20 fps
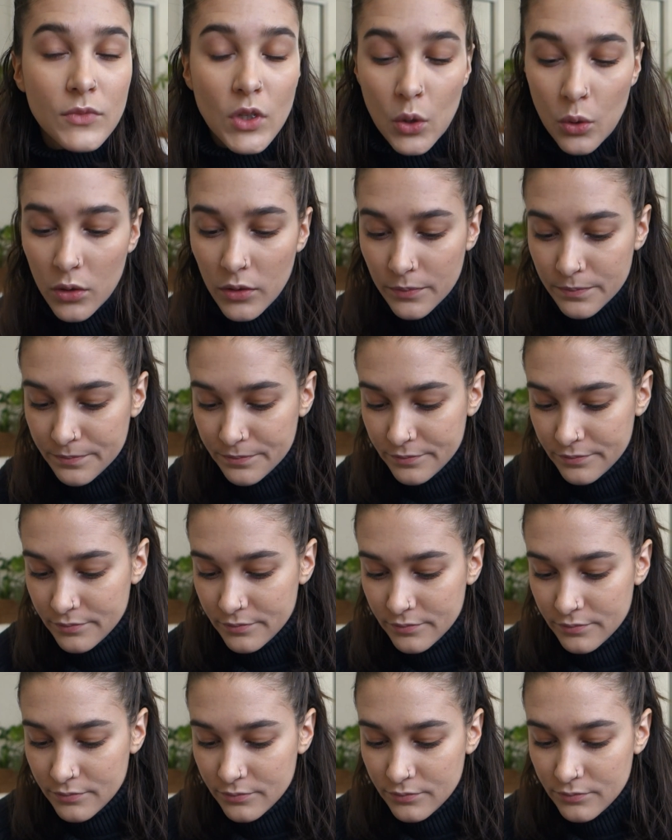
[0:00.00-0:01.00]
Cool.
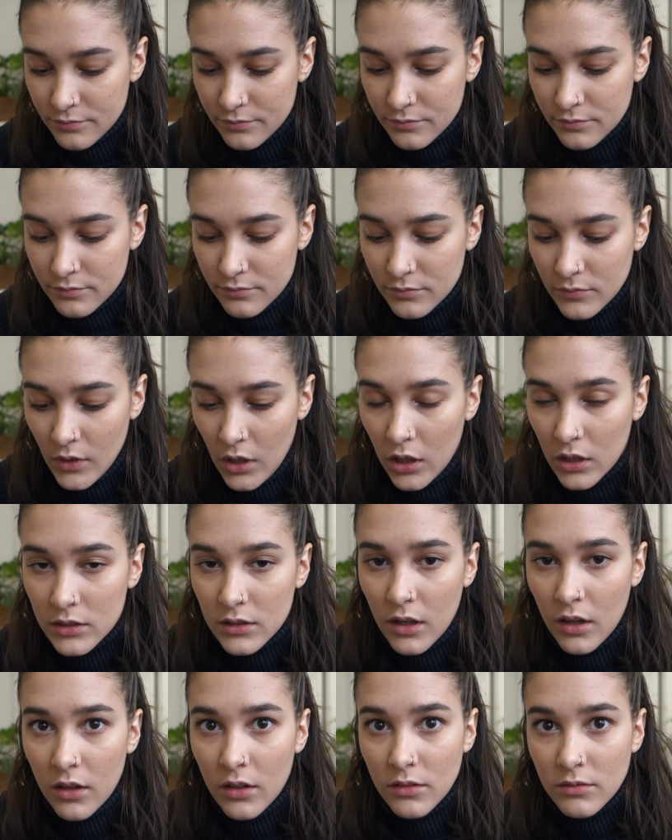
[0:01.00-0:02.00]
All
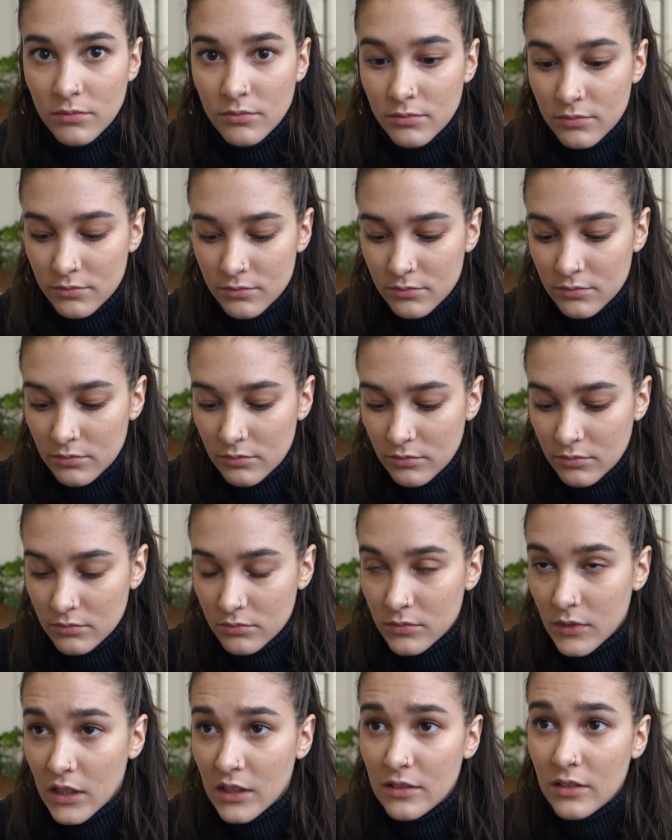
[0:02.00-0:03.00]
done.
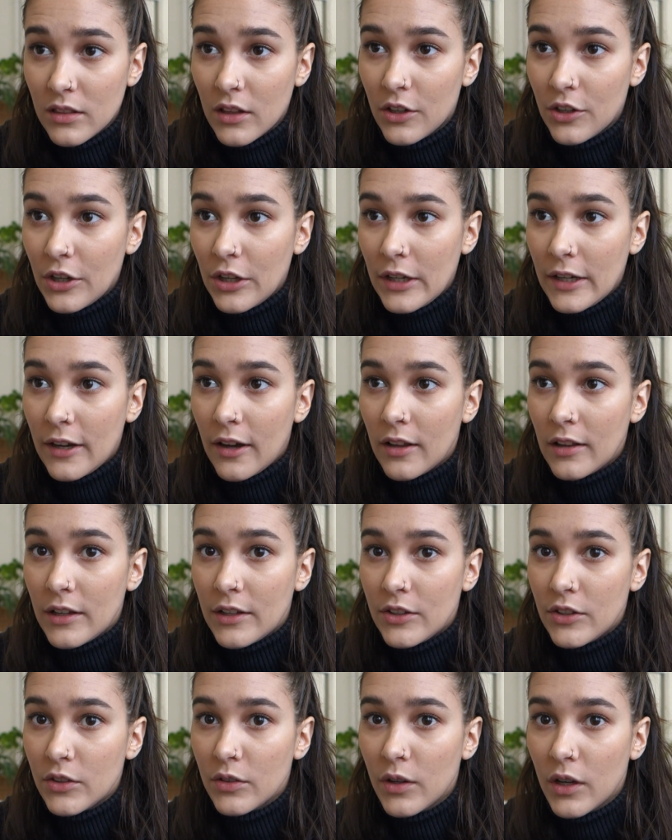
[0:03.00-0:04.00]
That's literally all I
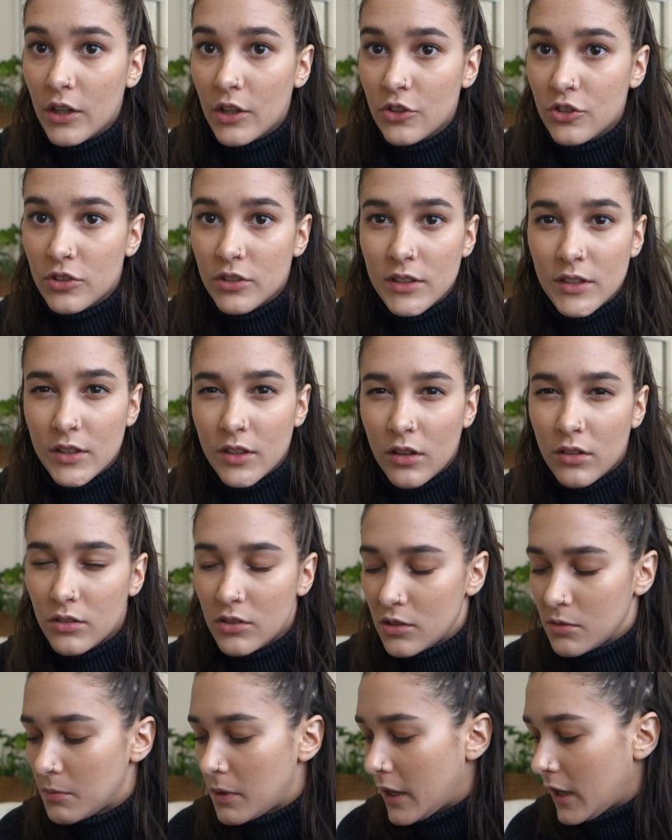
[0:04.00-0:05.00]
do. I usually don't
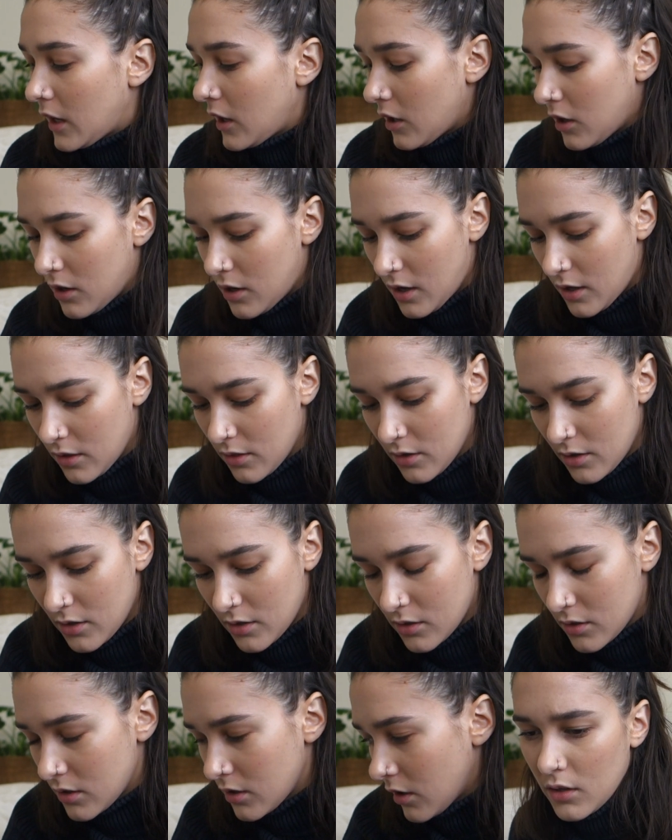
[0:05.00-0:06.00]
do my hair
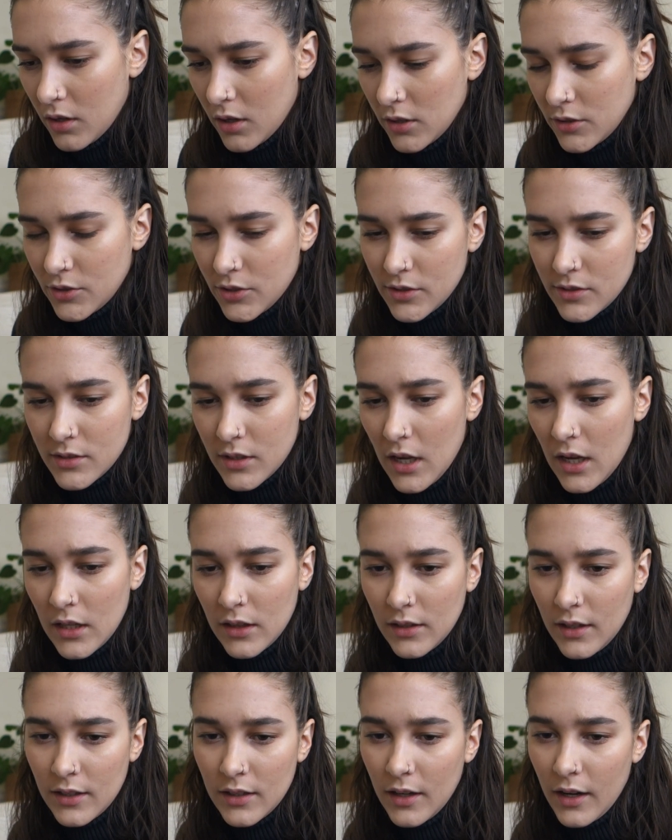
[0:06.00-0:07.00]
either. I
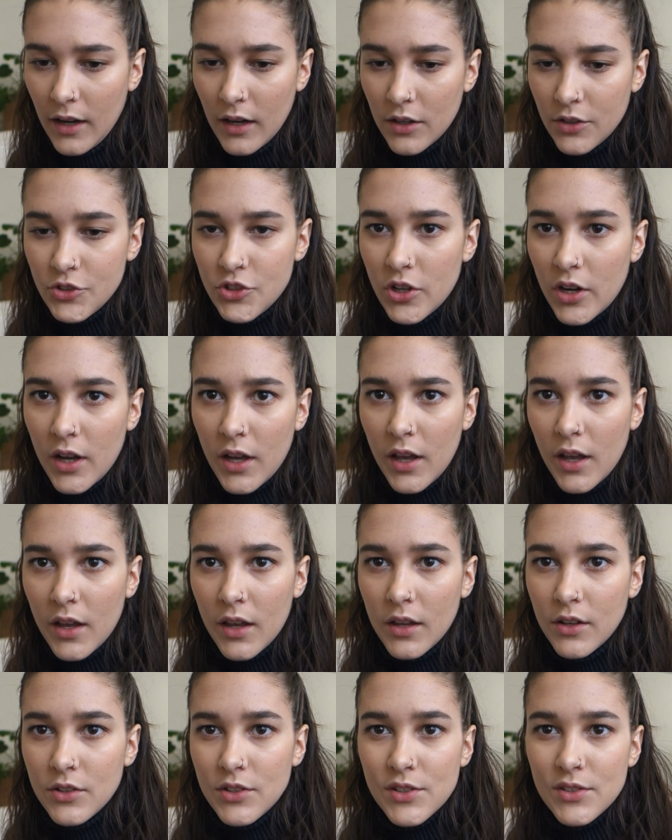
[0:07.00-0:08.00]
let it air dry
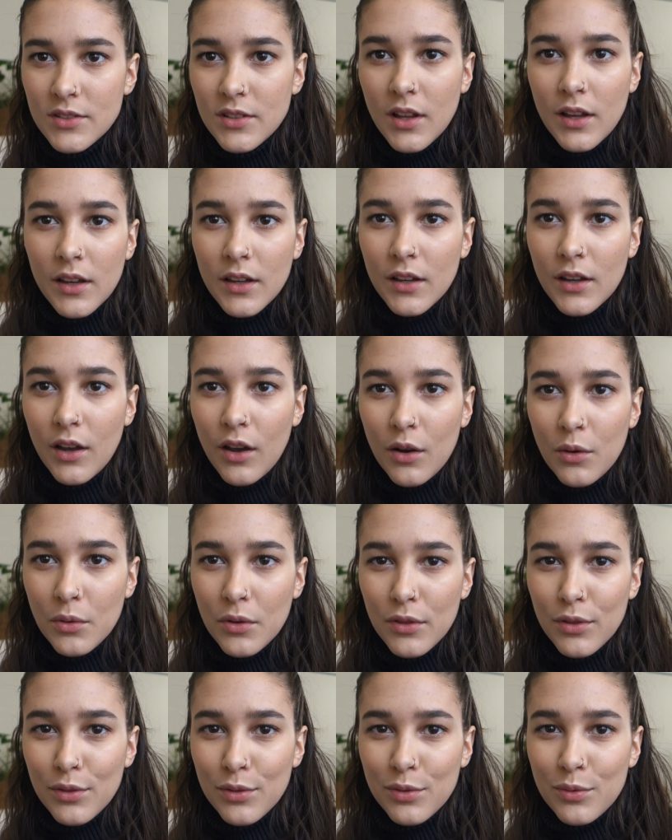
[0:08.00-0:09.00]
and just like go
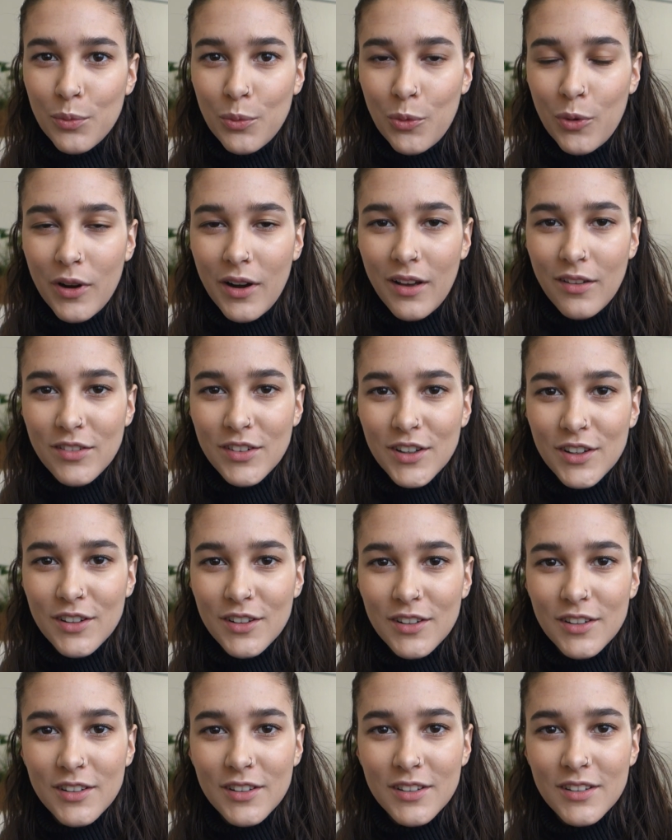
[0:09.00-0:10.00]
with
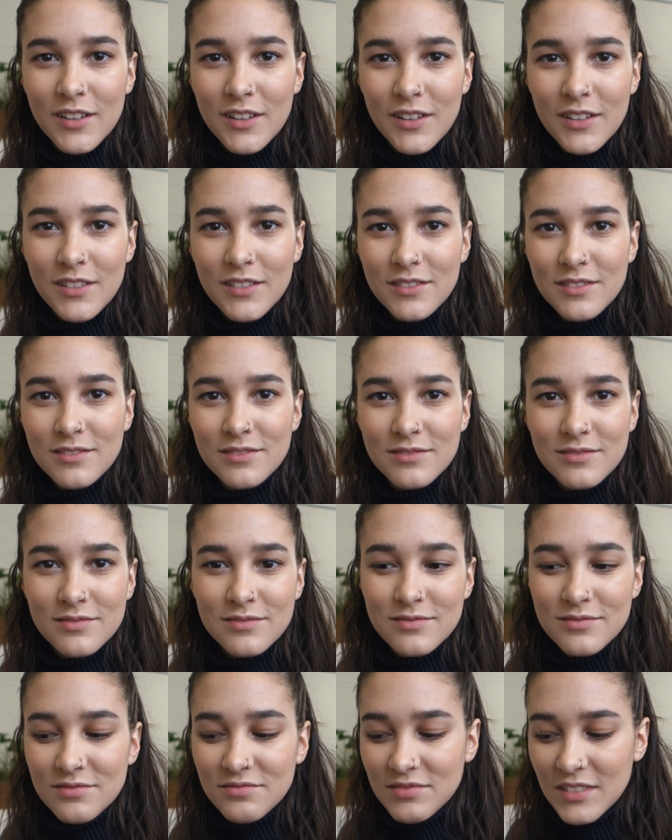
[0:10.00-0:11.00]
whatever
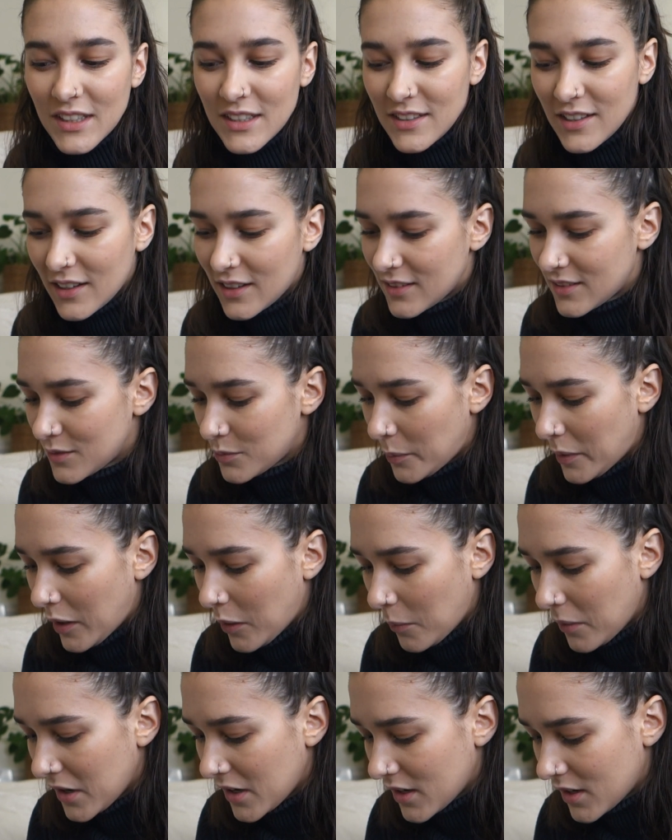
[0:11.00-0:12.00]
it does when
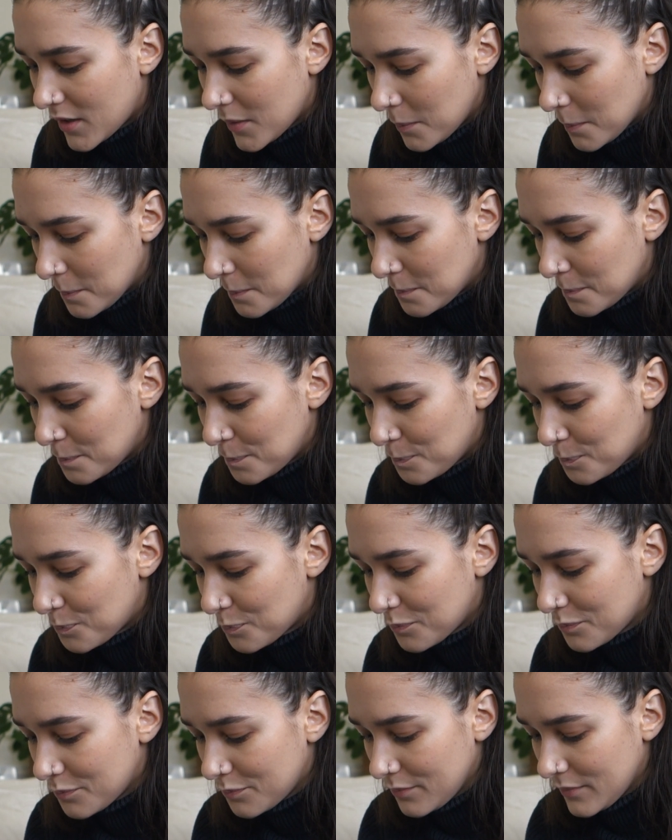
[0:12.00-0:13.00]
I wake up.
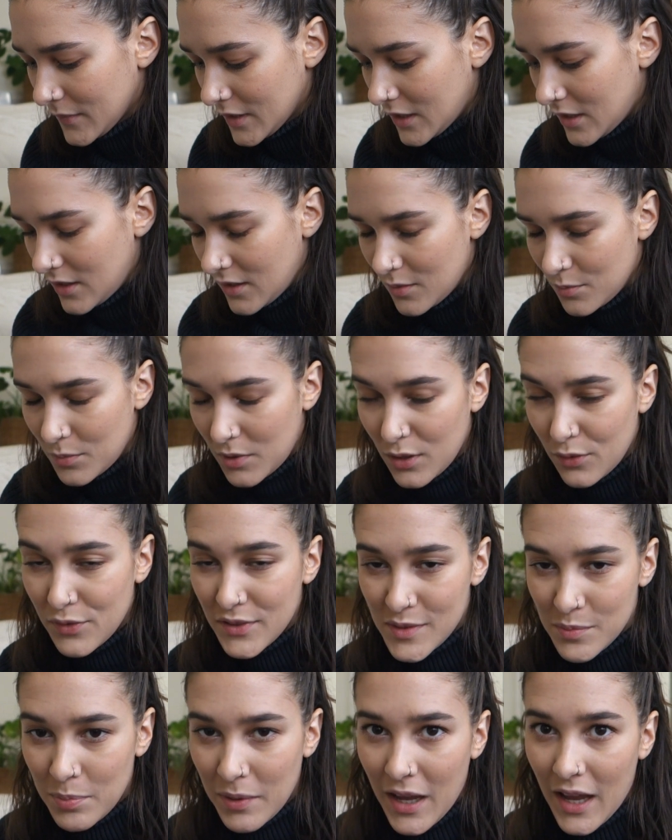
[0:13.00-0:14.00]
But if
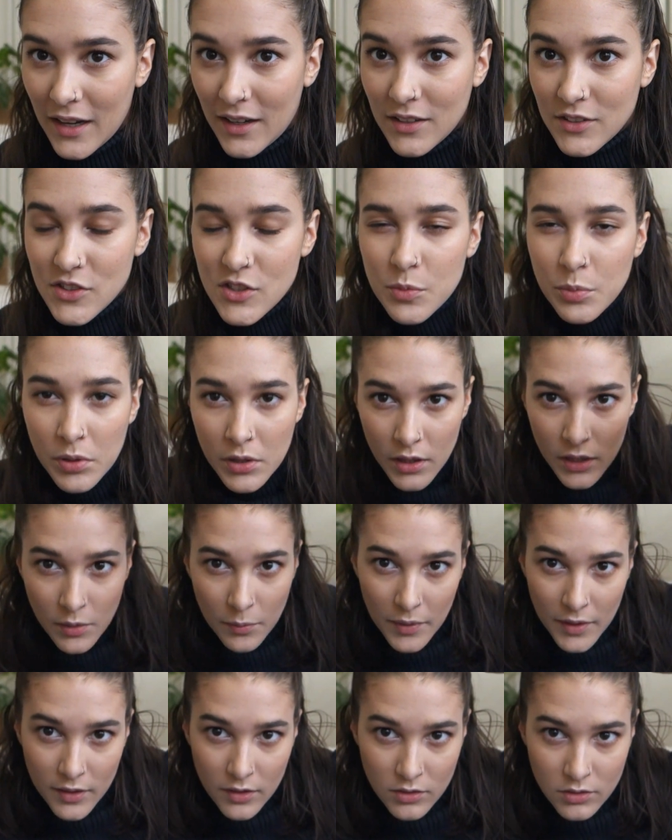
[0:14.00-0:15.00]
it's bad, I'll just put it
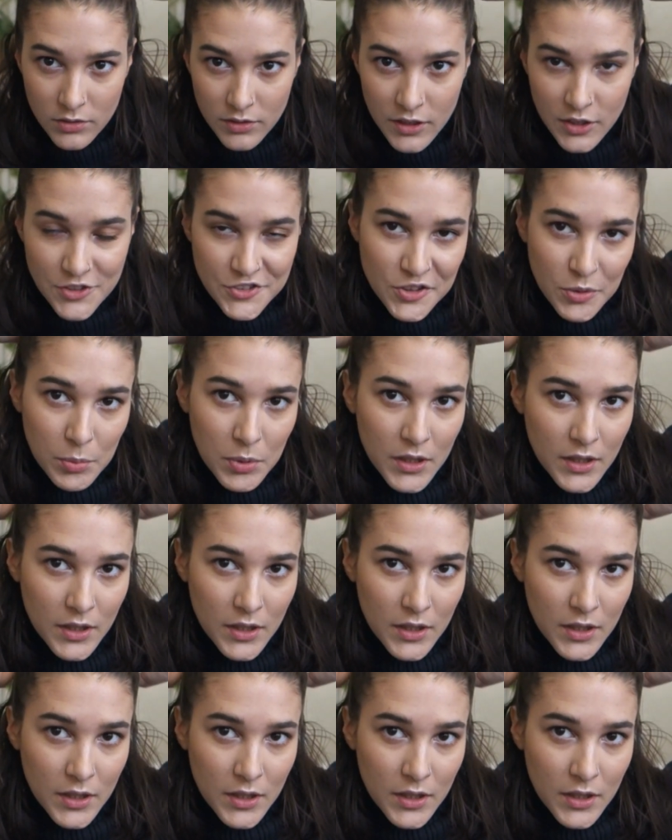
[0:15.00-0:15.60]
in my little ninja